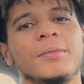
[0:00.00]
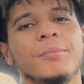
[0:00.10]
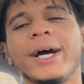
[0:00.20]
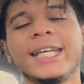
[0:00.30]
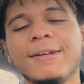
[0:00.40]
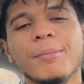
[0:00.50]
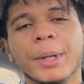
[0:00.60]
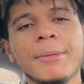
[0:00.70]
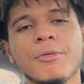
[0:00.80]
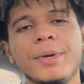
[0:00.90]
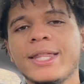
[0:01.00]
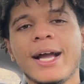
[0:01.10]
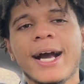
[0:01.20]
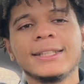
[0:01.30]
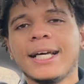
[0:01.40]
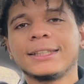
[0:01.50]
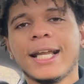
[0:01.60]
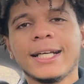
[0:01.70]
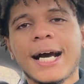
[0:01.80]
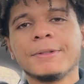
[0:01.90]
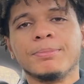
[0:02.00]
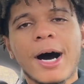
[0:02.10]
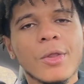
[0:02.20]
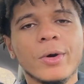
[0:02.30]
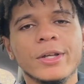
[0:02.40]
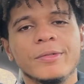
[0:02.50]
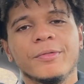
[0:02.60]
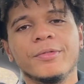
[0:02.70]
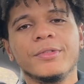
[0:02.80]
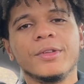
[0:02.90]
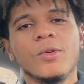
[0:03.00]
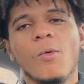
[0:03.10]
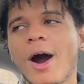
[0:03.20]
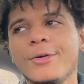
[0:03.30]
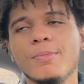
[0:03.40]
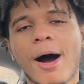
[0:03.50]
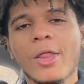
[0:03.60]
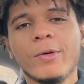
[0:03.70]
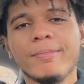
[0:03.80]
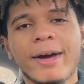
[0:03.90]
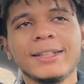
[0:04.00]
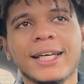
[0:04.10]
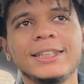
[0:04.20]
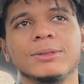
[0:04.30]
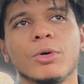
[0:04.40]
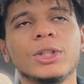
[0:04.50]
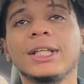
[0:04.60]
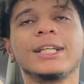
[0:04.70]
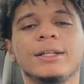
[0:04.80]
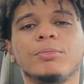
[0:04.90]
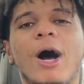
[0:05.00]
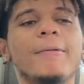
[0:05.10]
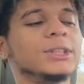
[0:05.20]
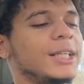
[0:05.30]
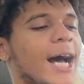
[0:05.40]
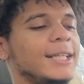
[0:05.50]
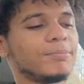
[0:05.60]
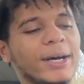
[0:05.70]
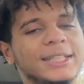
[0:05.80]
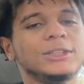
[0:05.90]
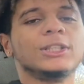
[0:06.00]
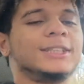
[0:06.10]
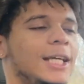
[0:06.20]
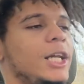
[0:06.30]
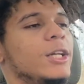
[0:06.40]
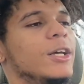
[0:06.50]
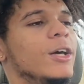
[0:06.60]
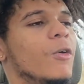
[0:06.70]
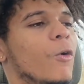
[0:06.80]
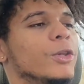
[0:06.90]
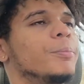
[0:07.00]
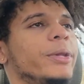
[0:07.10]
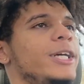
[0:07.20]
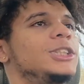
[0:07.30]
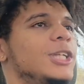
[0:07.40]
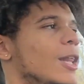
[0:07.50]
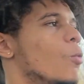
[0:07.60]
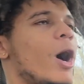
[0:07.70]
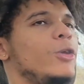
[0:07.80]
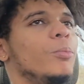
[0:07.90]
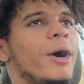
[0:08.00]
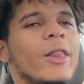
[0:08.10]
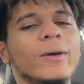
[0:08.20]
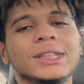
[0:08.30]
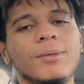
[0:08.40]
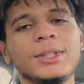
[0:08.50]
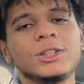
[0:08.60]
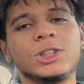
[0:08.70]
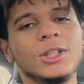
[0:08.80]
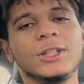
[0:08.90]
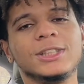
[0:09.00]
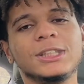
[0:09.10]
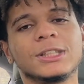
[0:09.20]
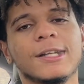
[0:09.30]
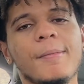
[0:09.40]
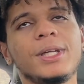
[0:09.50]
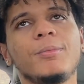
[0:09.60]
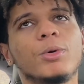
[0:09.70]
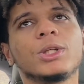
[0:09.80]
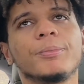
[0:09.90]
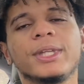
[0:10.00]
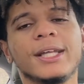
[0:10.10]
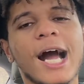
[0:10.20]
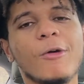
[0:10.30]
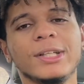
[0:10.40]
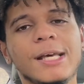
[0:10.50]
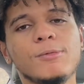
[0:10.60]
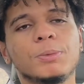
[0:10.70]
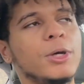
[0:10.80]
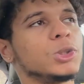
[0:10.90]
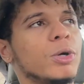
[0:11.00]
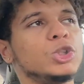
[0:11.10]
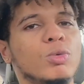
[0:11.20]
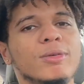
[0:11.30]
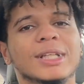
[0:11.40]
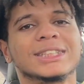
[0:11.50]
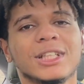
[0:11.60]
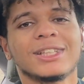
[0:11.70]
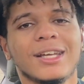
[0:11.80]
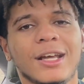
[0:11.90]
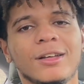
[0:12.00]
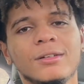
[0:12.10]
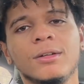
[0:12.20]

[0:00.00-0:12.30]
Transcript: But I can't even blame him for being that guy's ass because that guy was bothering him. Why are you bothering Mike Tyson, bro? The, the, bro, was, the guy, Mike Tyson just sitting on the plane chilling. Why are you bothering someone that's chilling? Because he's a celebrity? The, the, guy already gave you his picture. What else you want him to suck your dick?